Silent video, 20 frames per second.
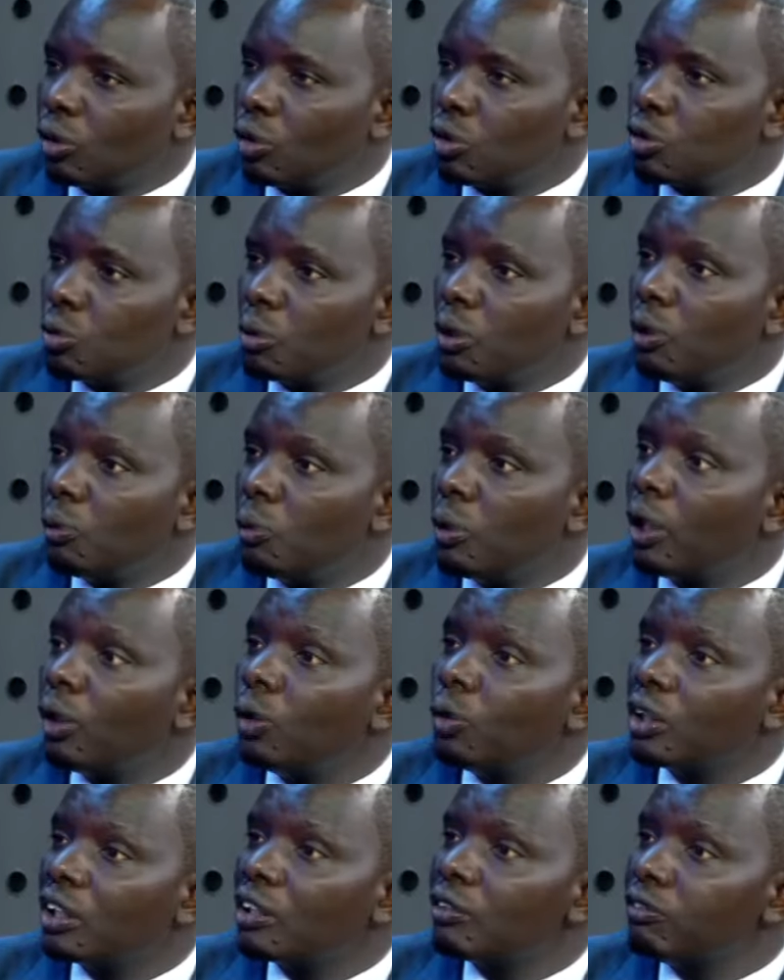Because we are
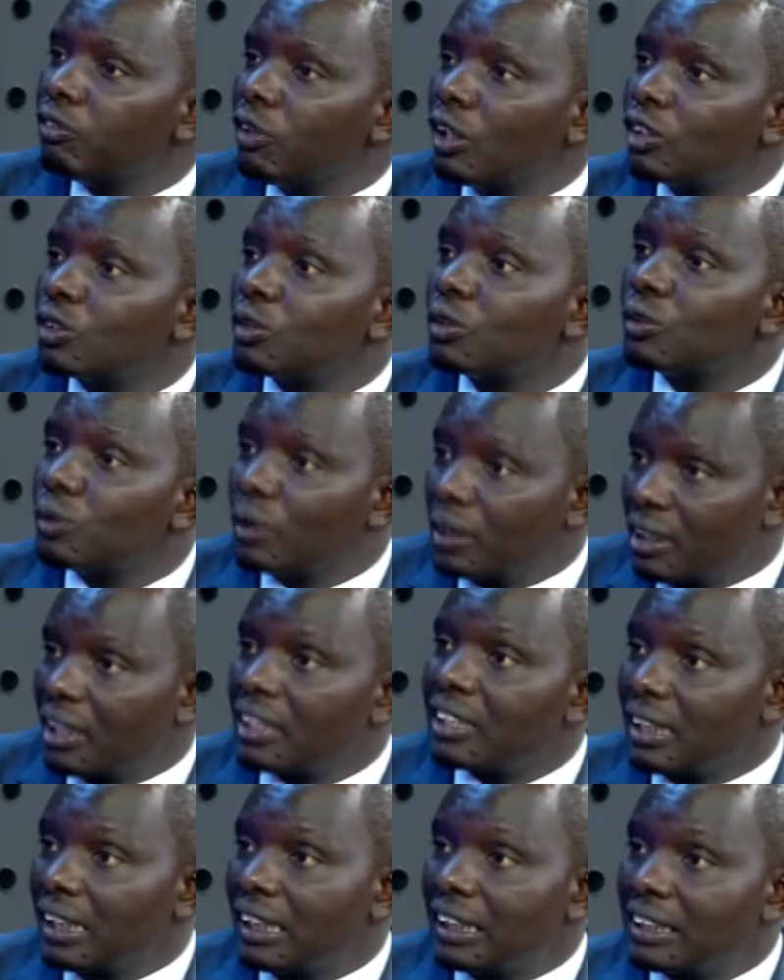looking forward to greater
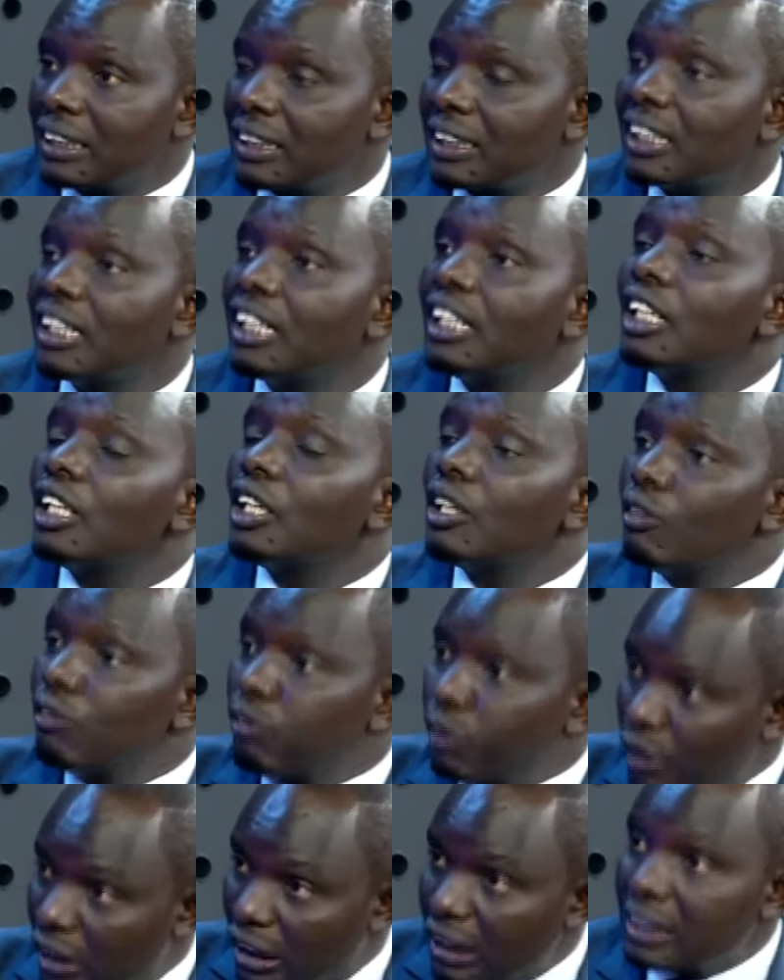things
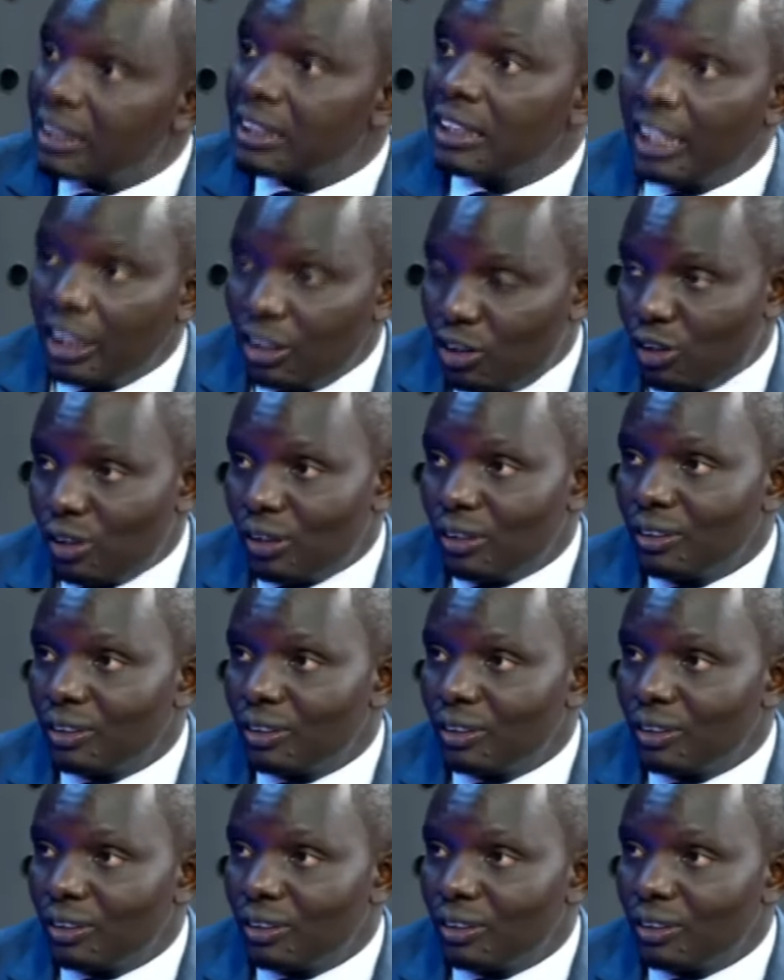for this nation.